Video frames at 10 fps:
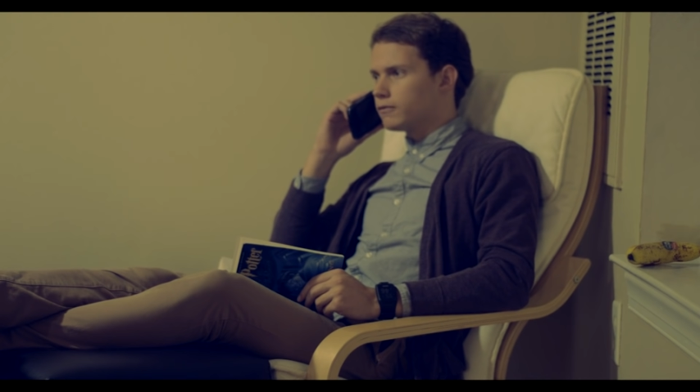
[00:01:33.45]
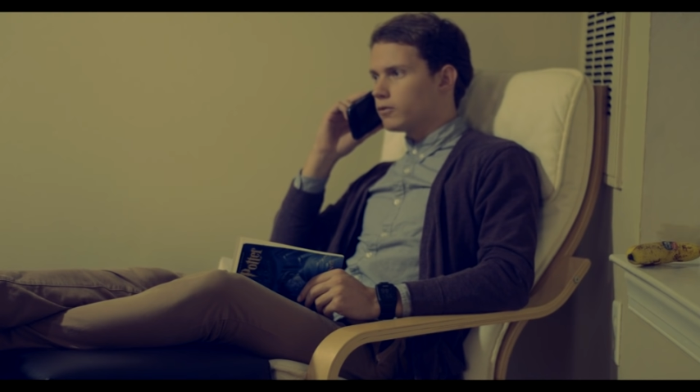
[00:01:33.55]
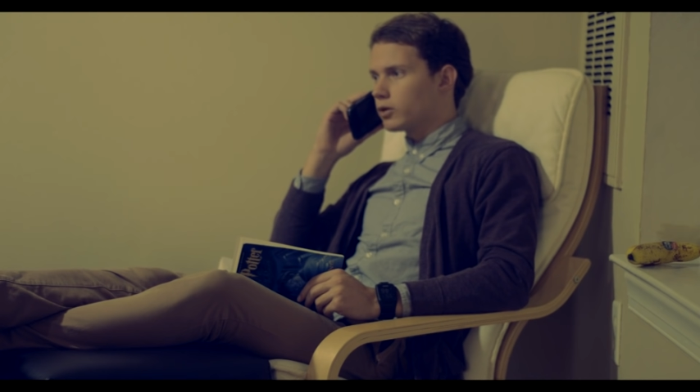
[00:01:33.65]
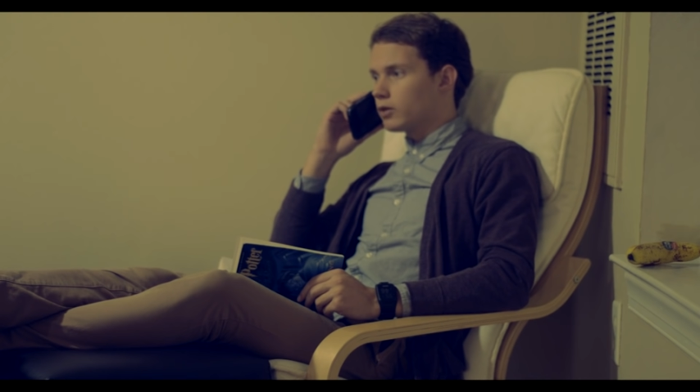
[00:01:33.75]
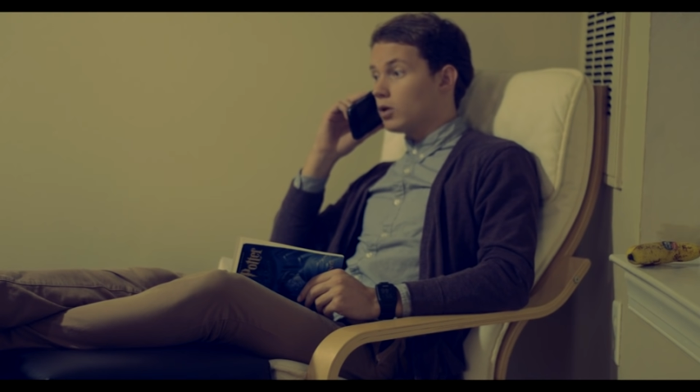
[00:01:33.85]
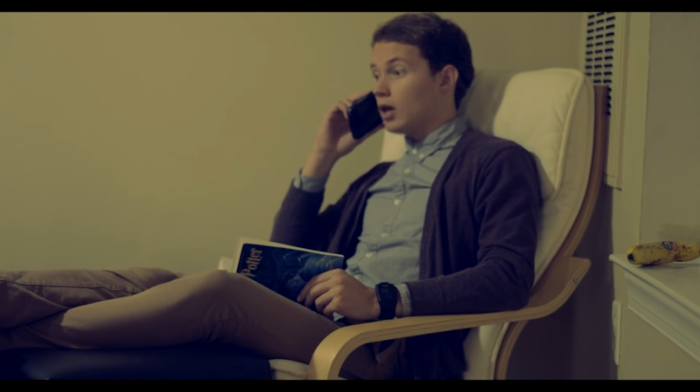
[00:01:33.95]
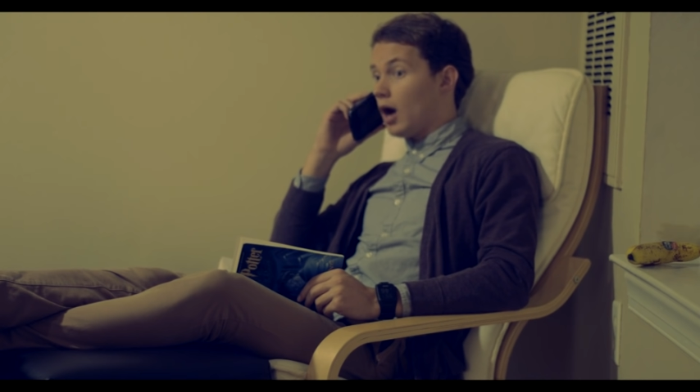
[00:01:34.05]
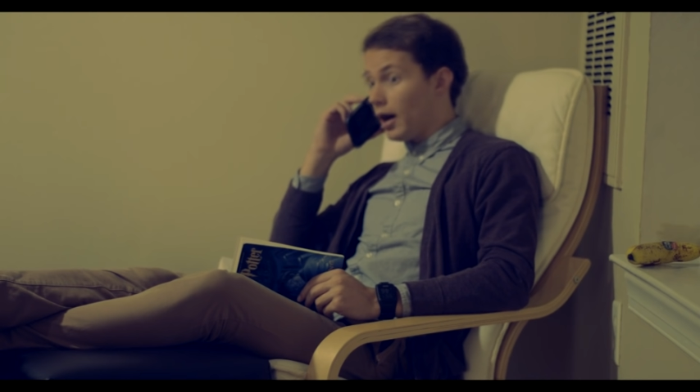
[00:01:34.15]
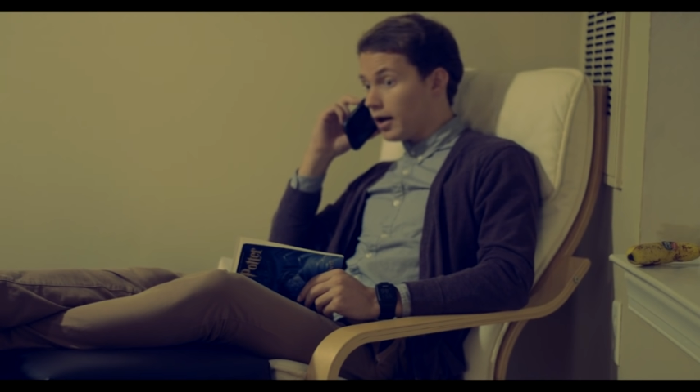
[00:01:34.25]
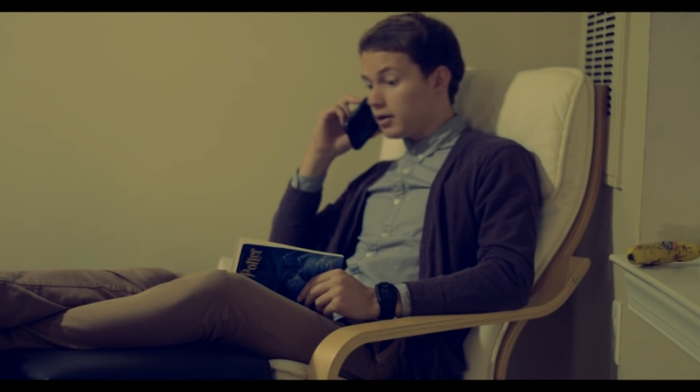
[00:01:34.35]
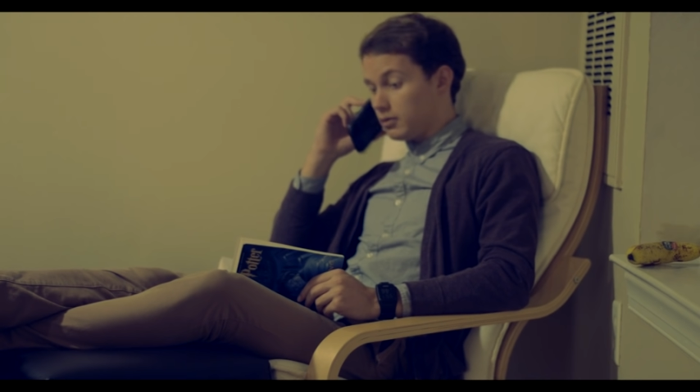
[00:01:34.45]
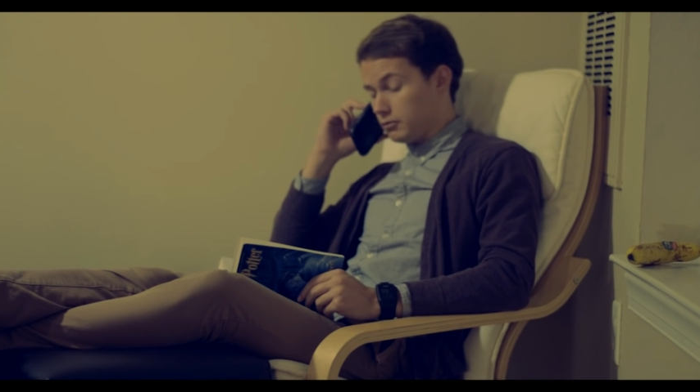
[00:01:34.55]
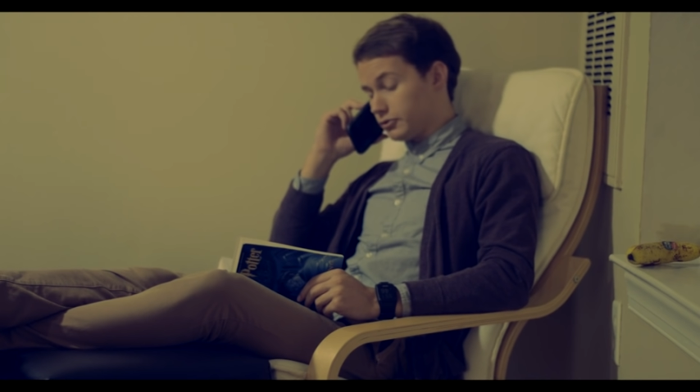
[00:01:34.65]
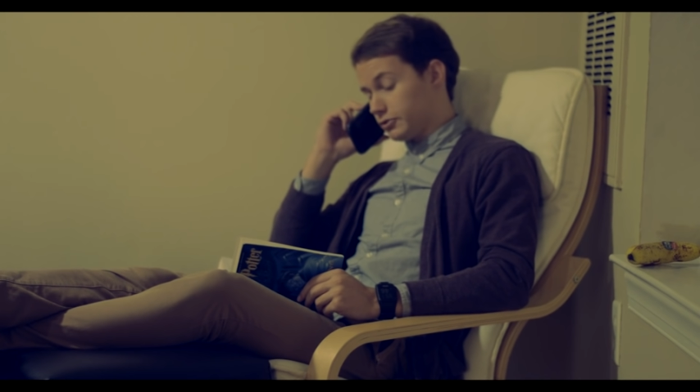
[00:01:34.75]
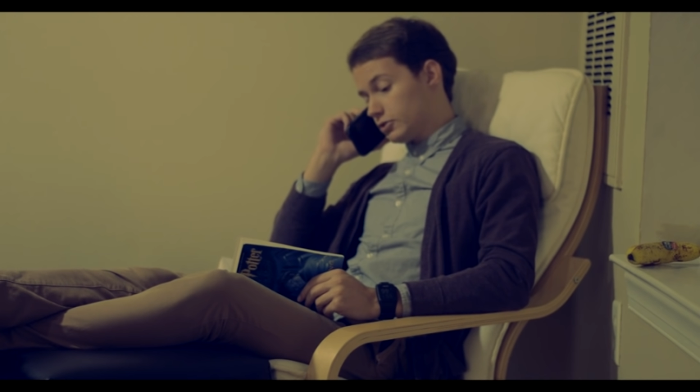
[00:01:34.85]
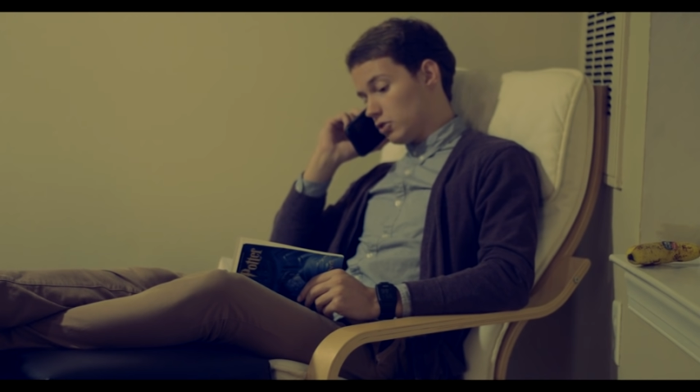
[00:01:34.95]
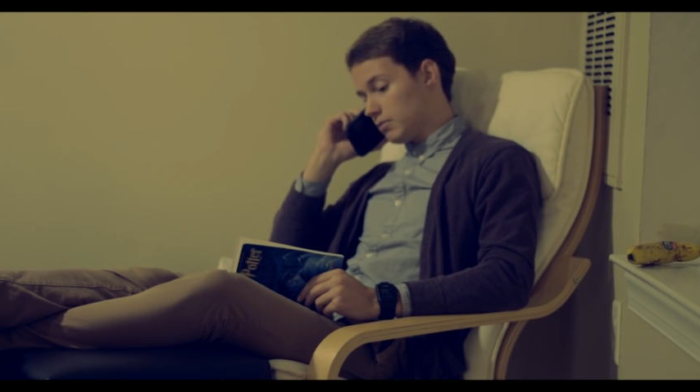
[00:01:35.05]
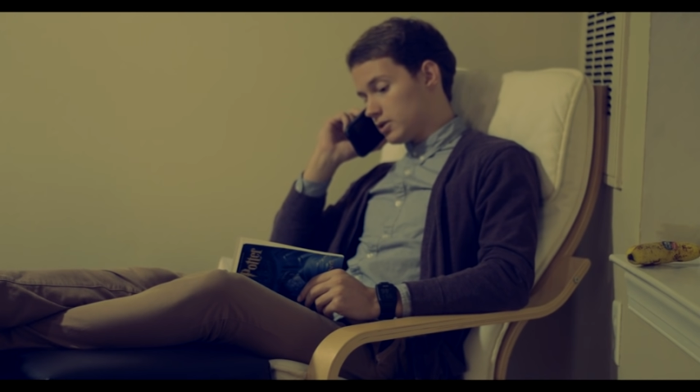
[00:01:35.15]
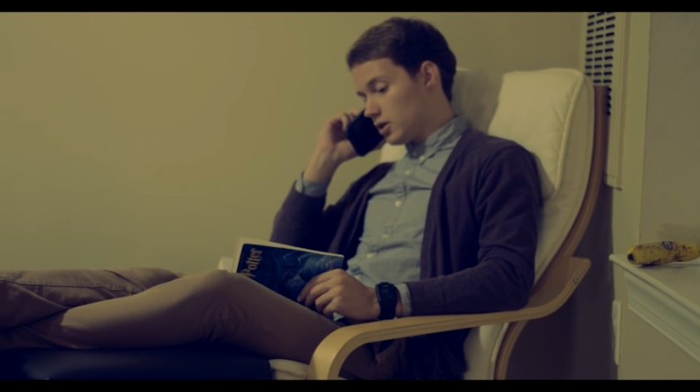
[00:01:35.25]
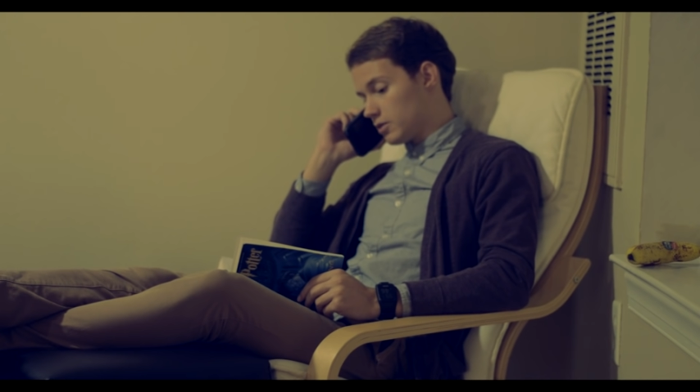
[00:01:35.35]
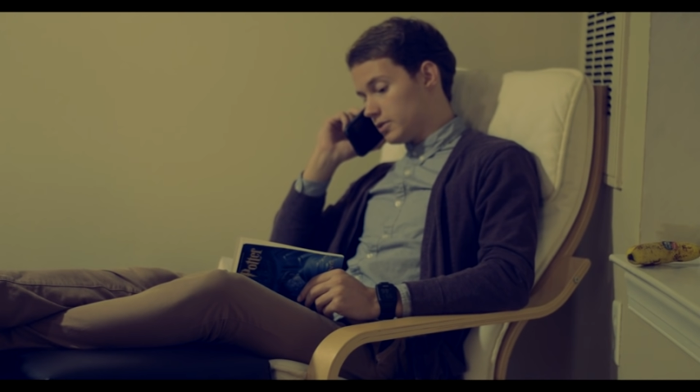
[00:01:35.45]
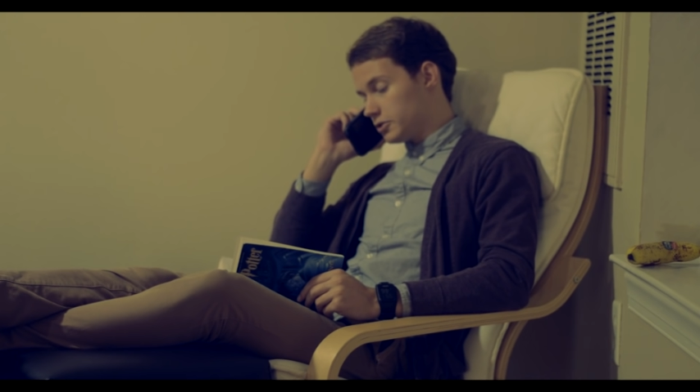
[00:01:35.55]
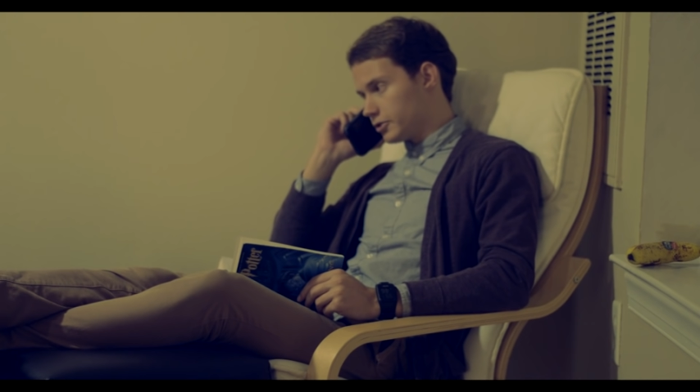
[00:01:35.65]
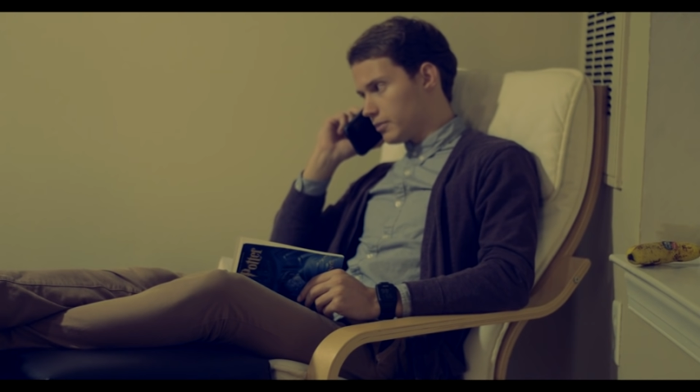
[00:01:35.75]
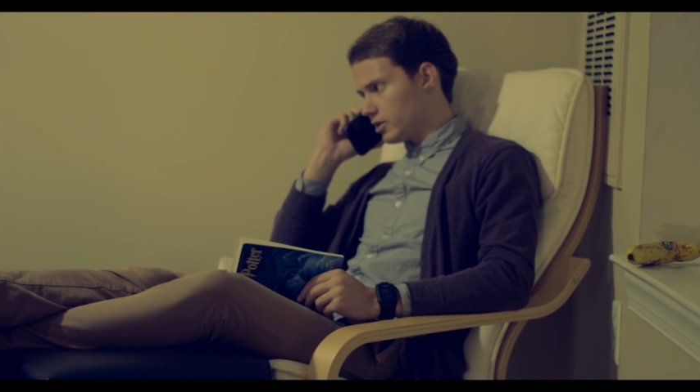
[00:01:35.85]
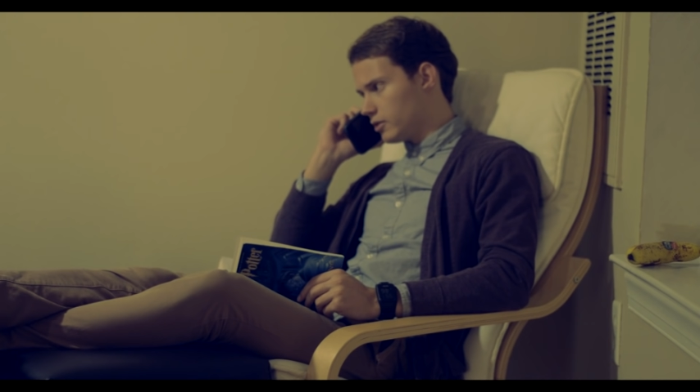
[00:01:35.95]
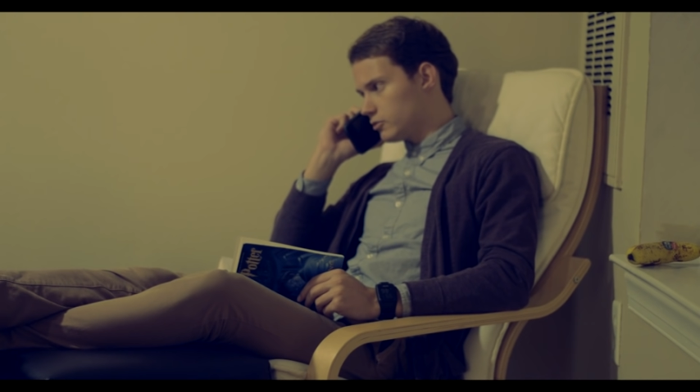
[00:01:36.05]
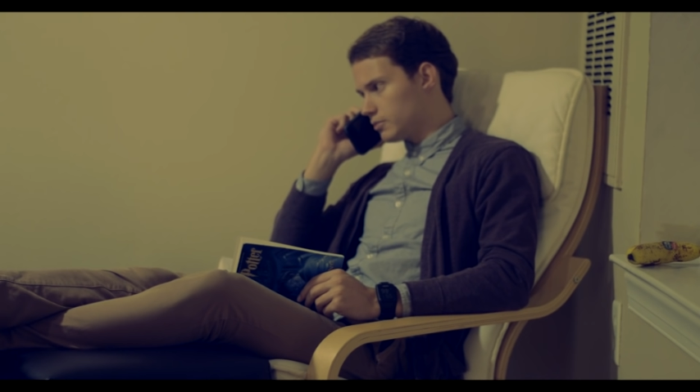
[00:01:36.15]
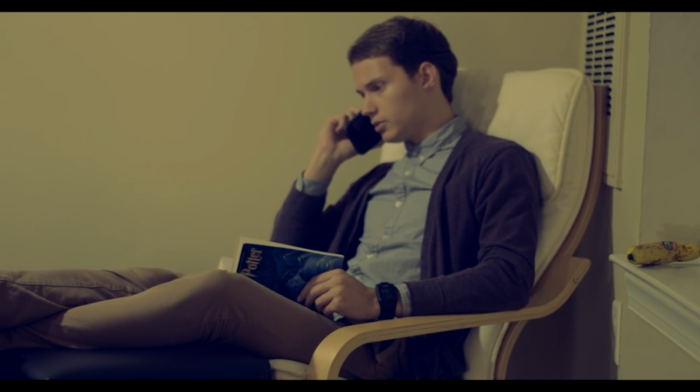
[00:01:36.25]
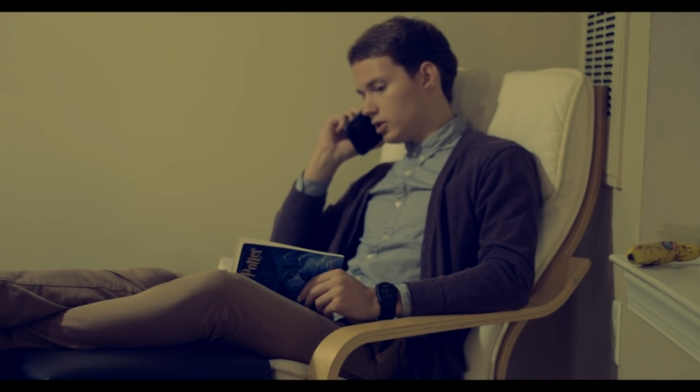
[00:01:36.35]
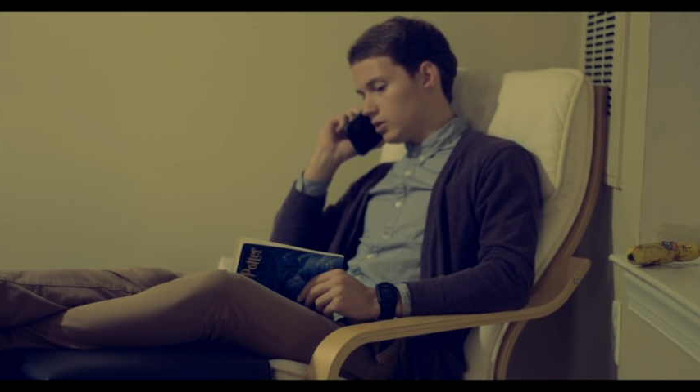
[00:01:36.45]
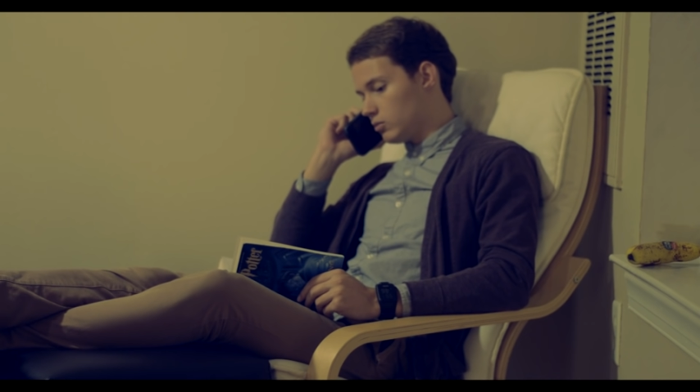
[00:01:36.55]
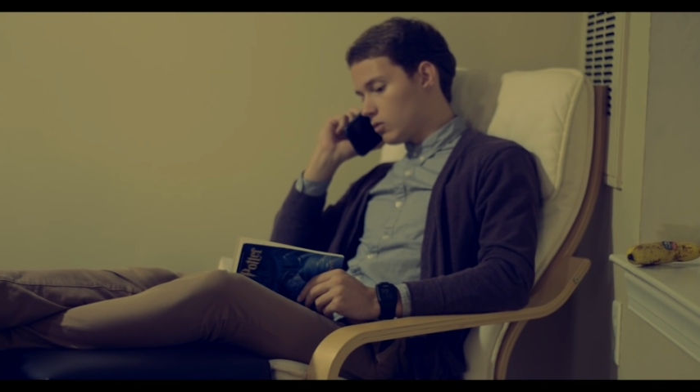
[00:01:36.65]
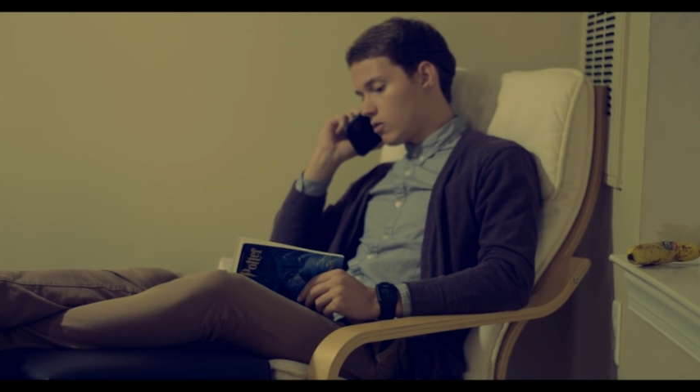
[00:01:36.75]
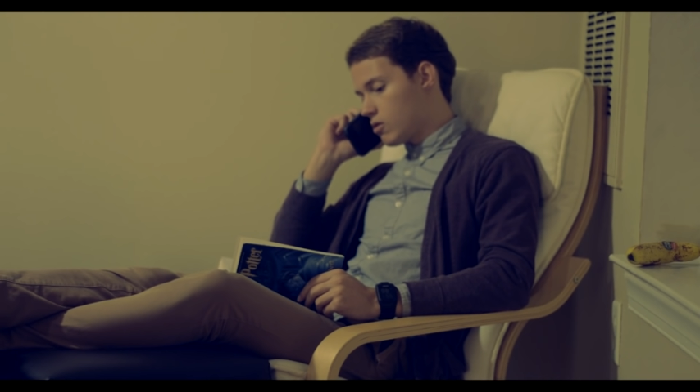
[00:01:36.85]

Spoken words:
4-day while I was a soap and an ottoman or something. It was palatable.